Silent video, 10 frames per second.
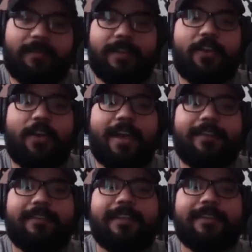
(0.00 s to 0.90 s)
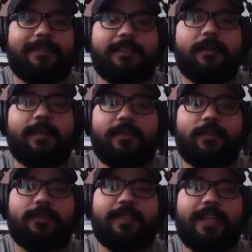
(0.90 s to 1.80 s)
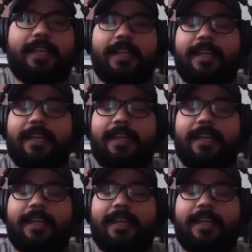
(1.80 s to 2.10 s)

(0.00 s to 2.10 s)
video out of it. It's gonna be a cool day.